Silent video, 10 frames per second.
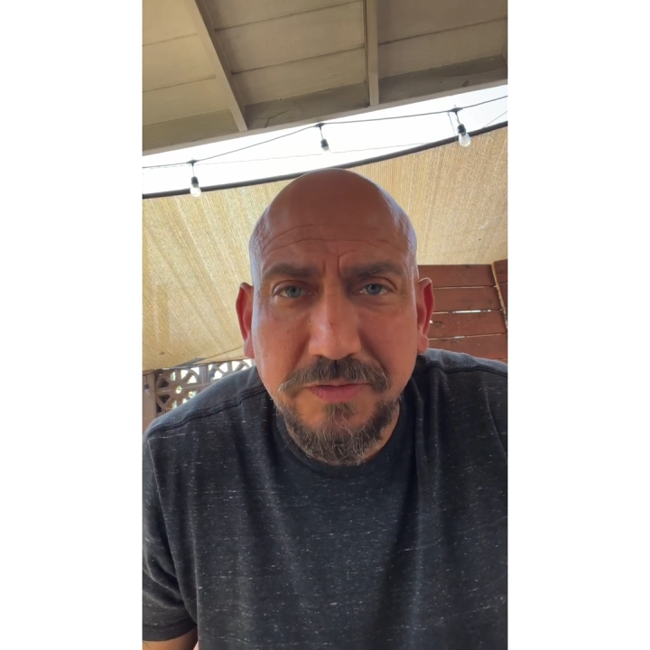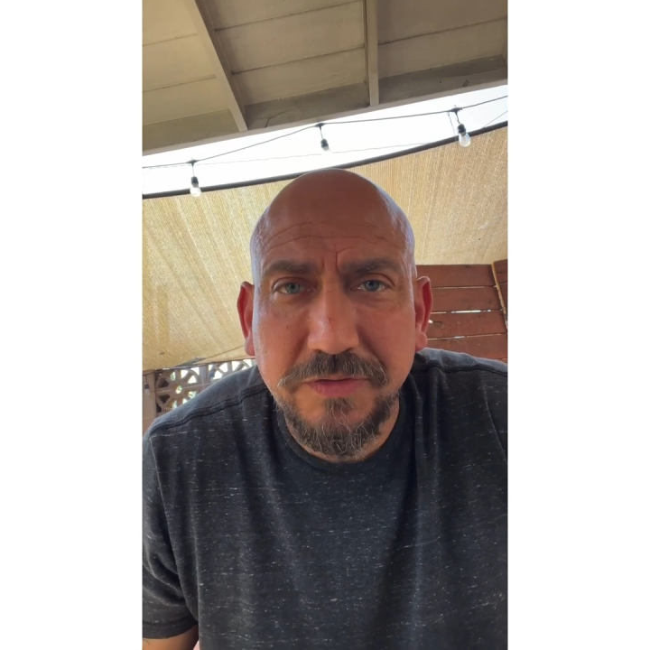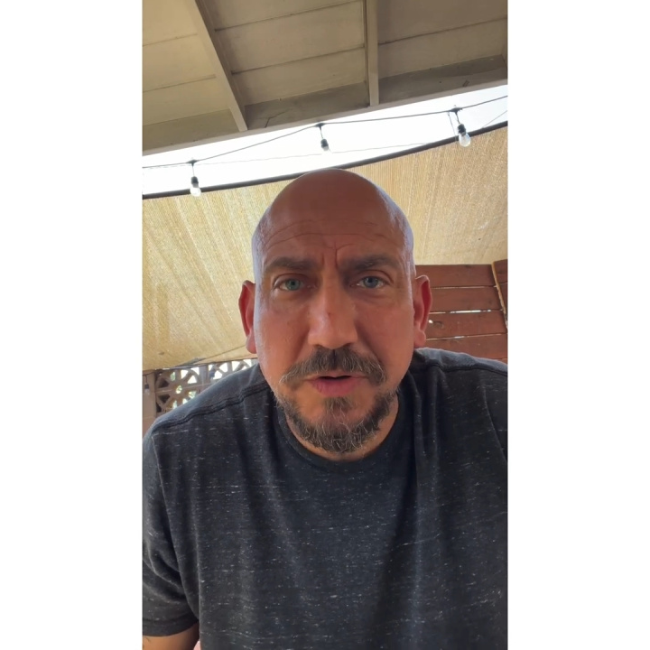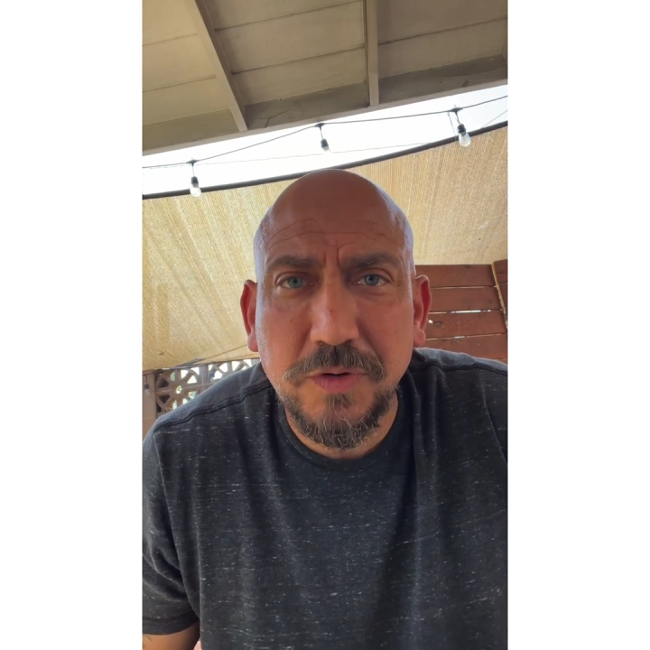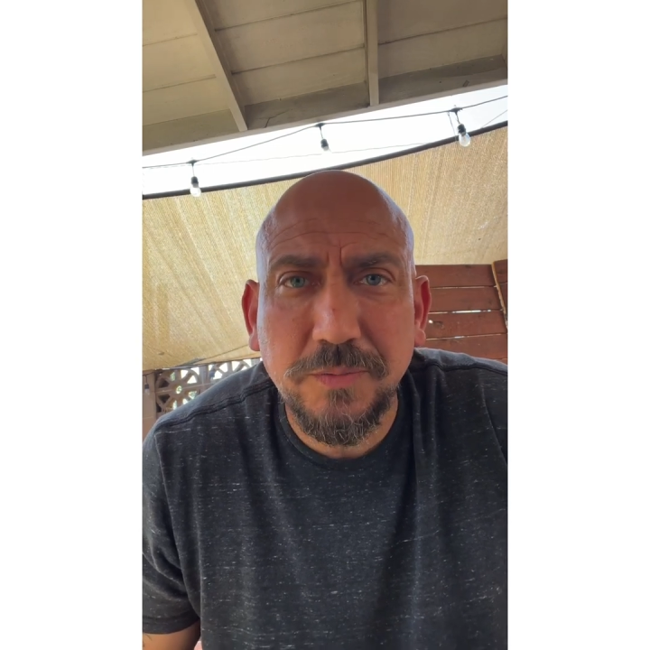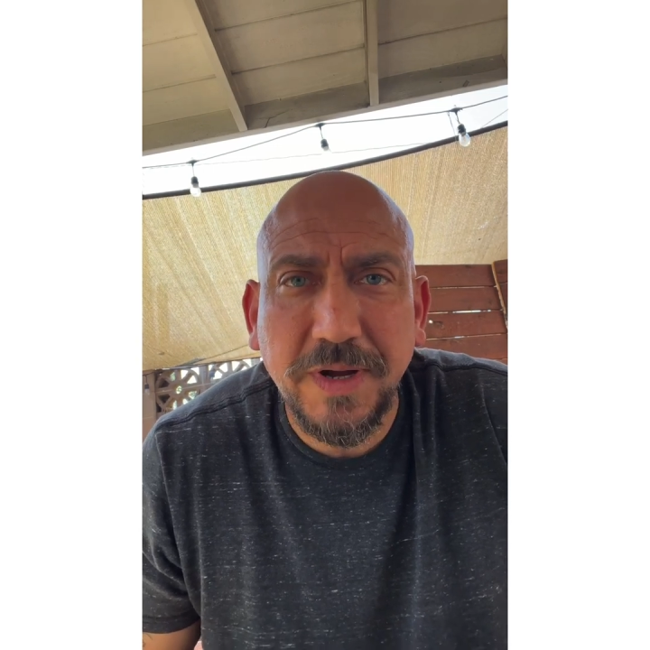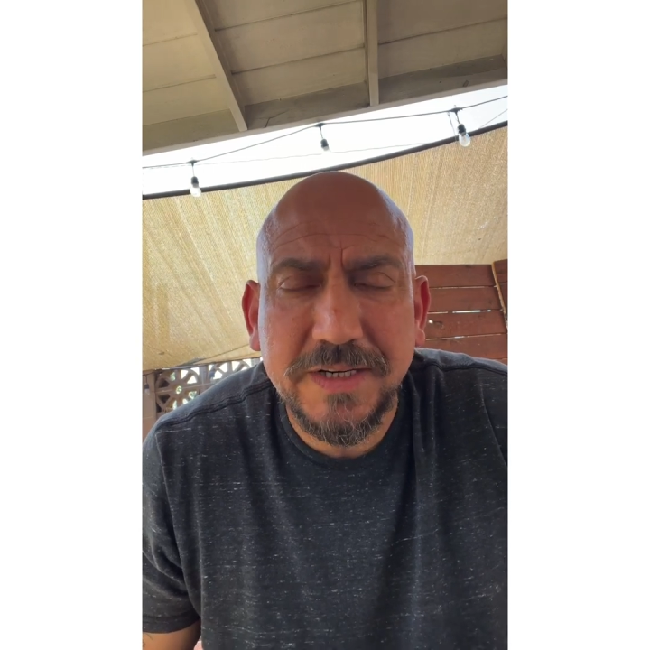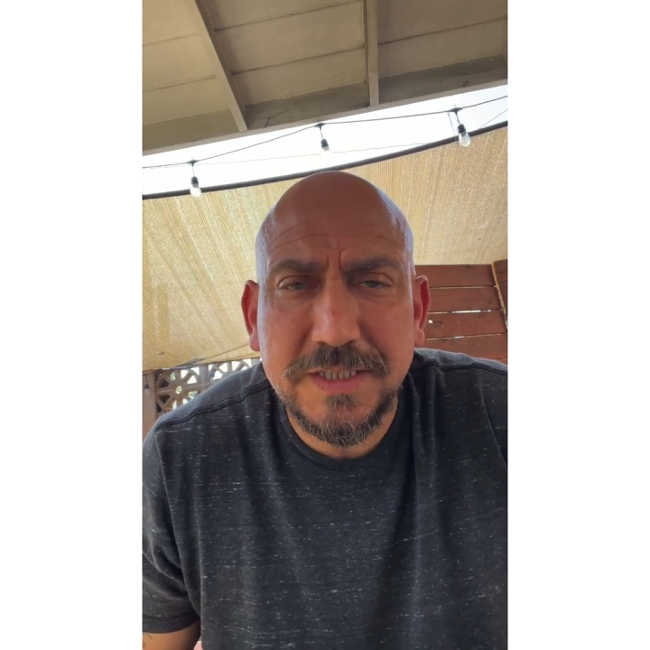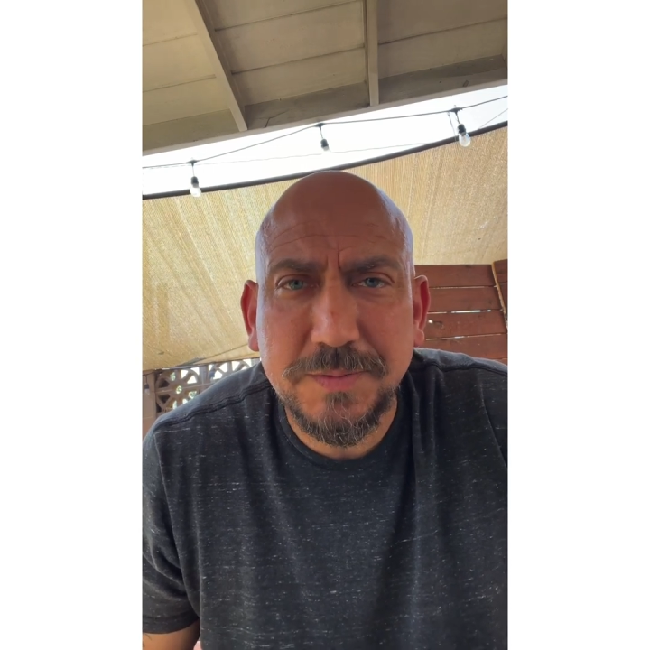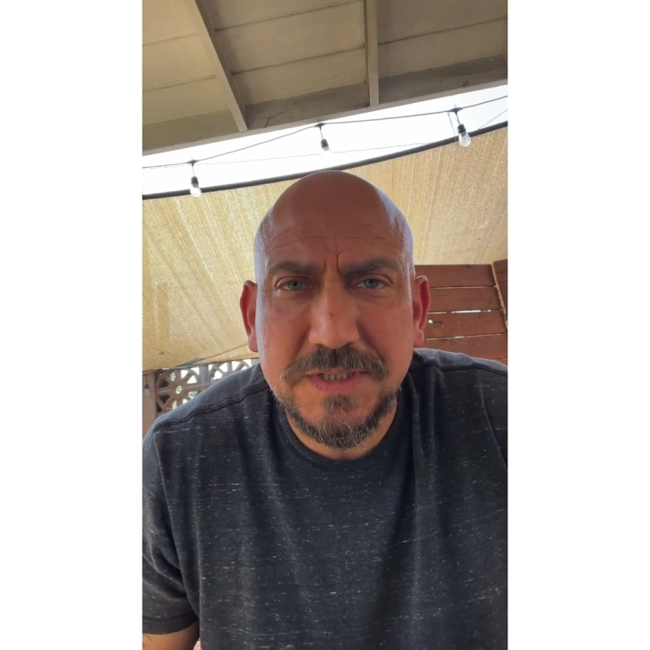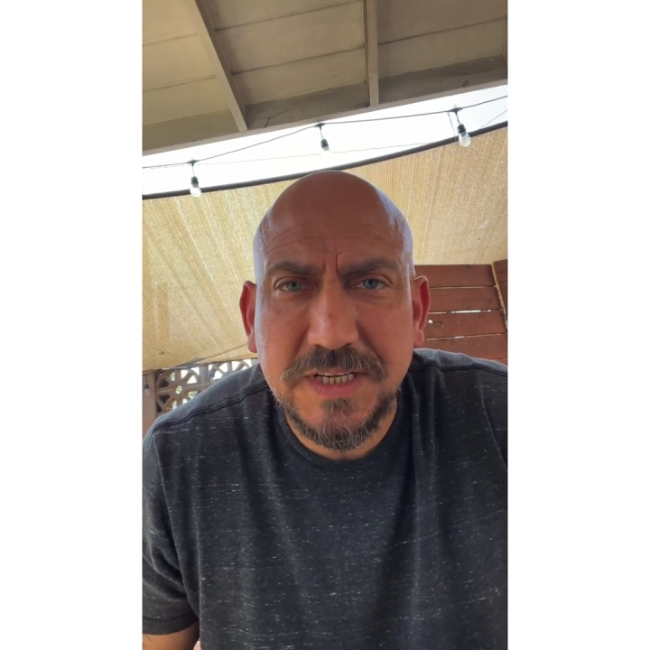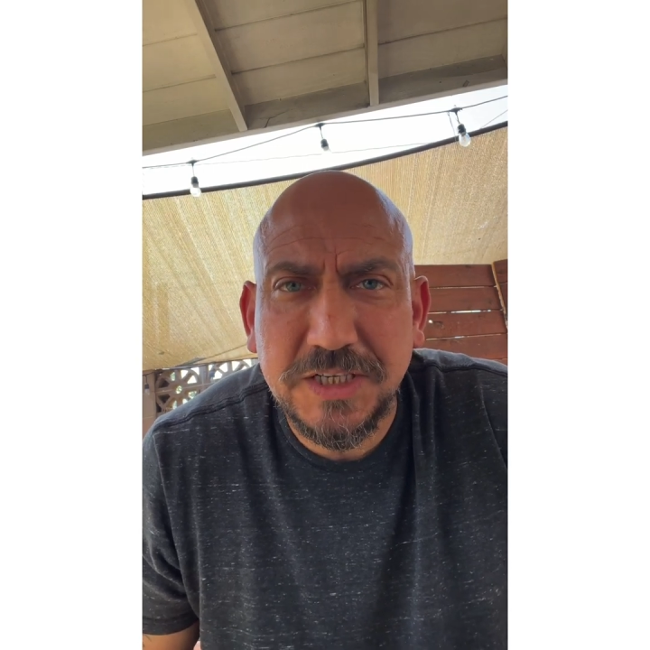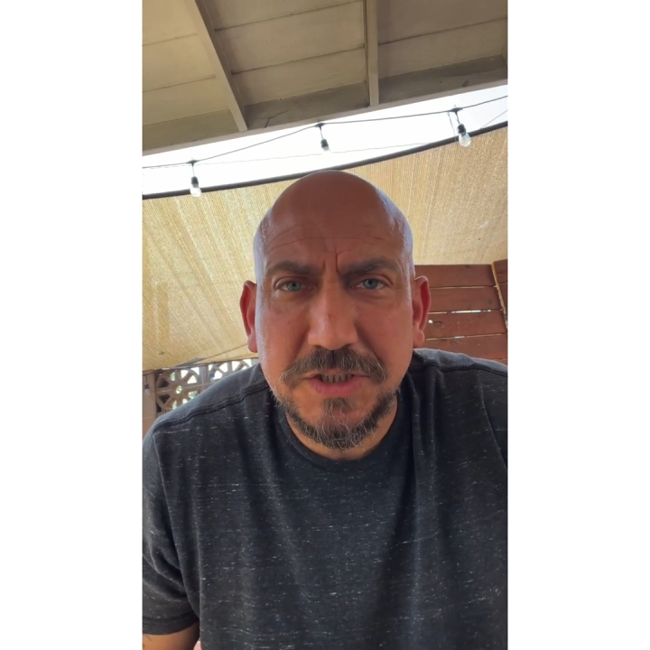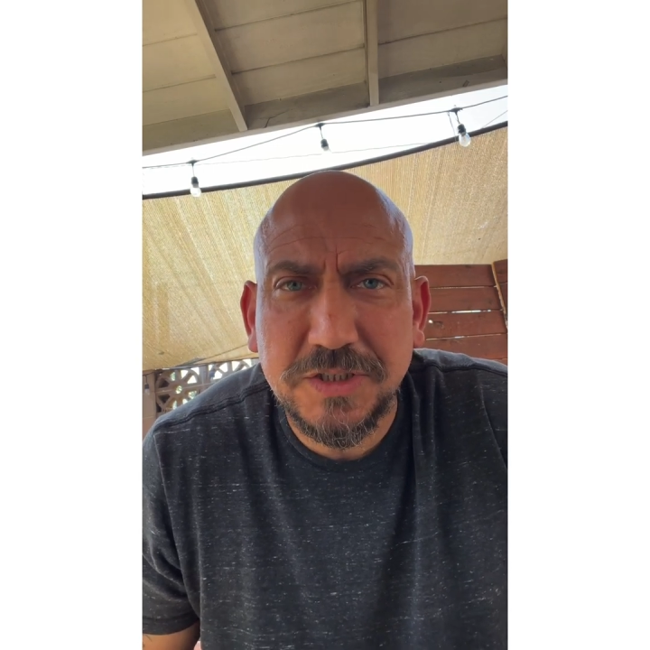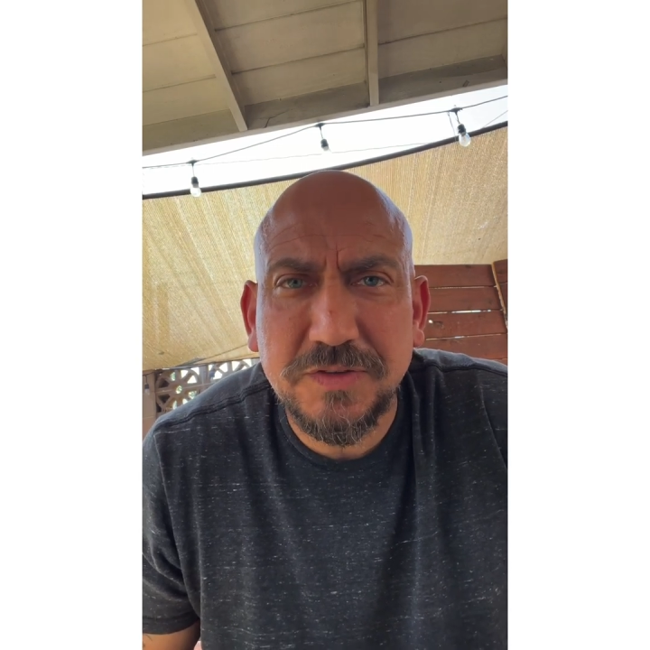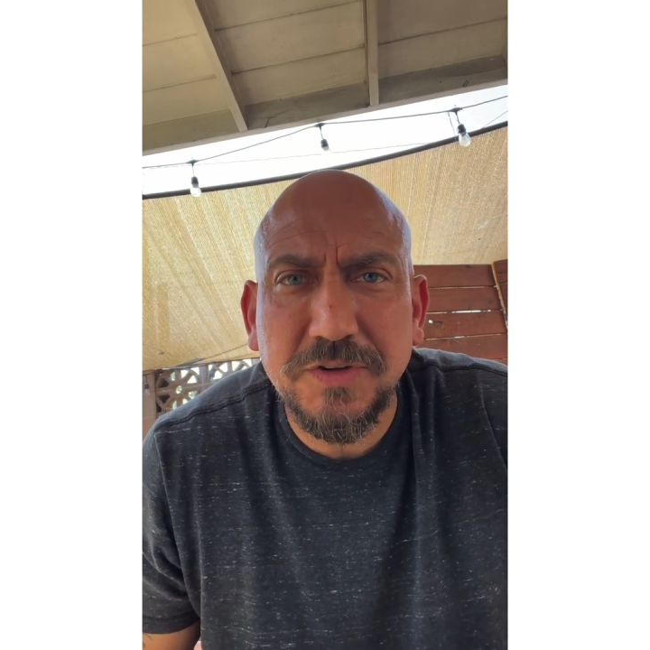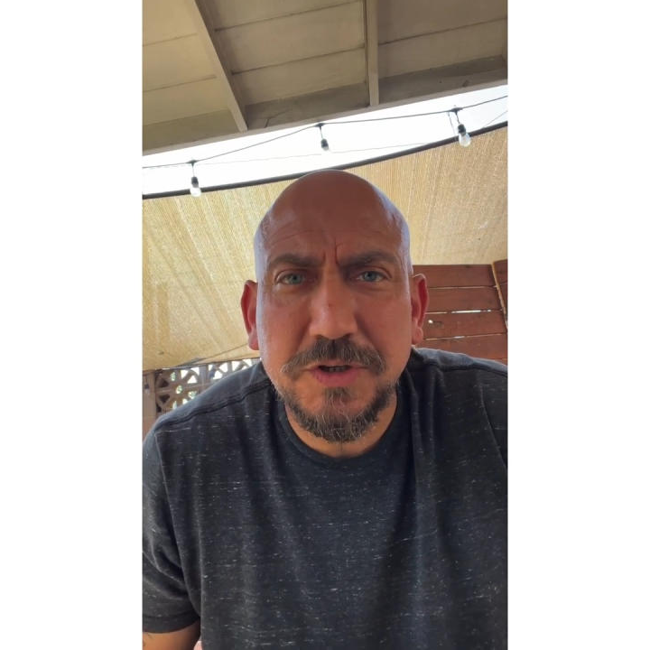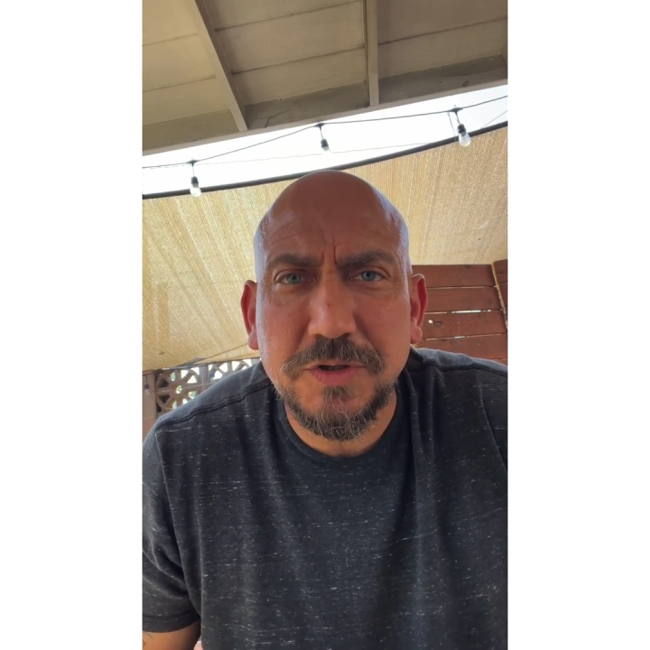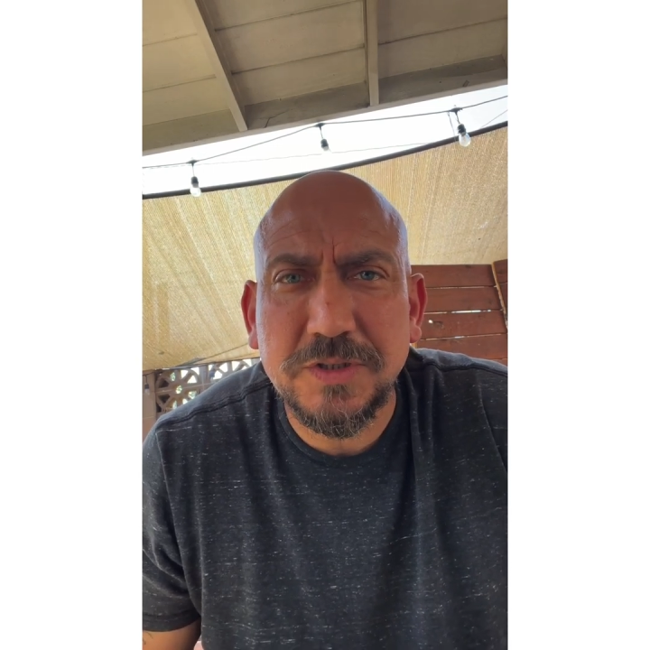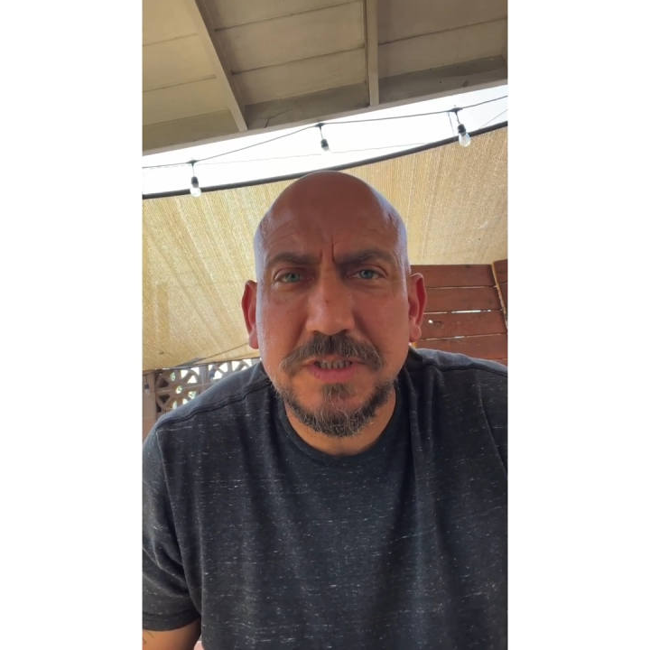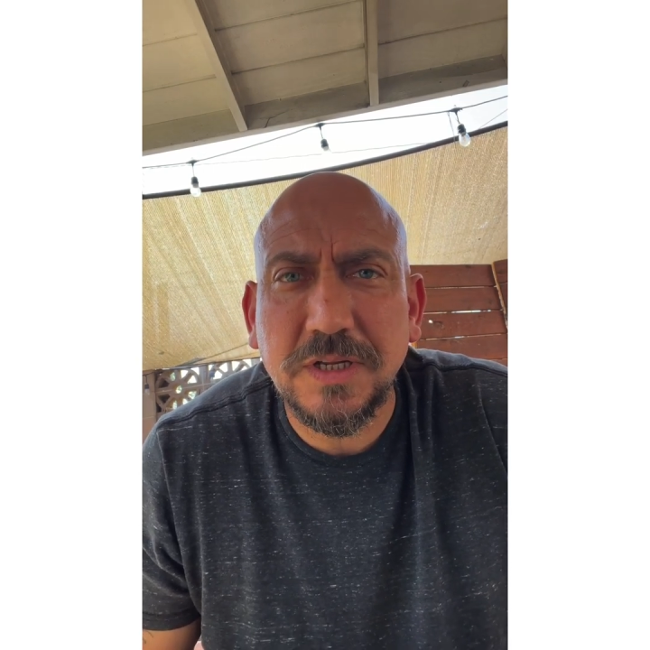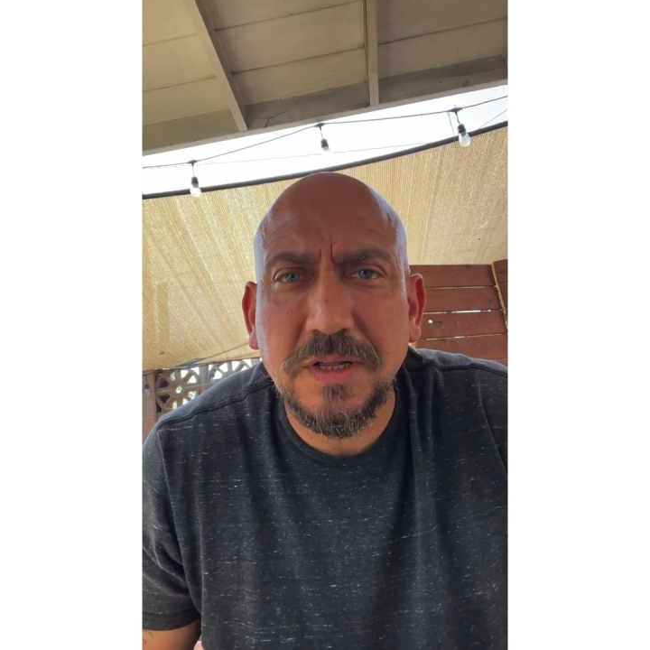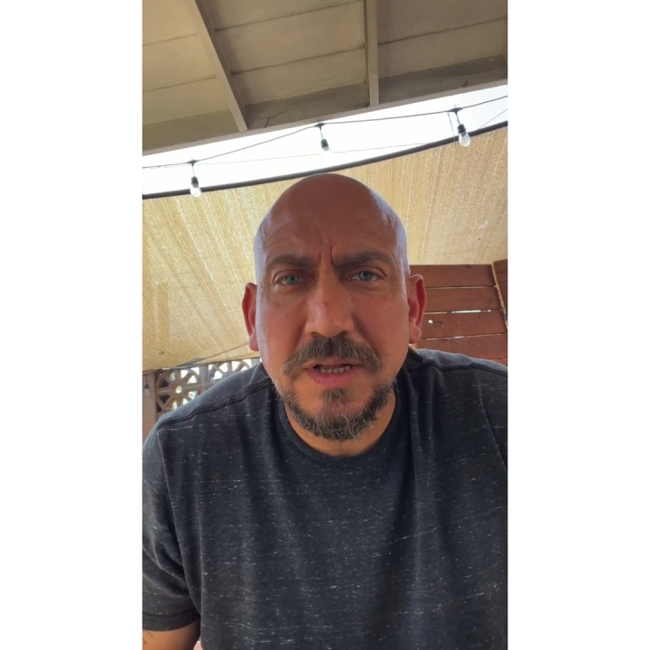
fueled by dispensationalist futurist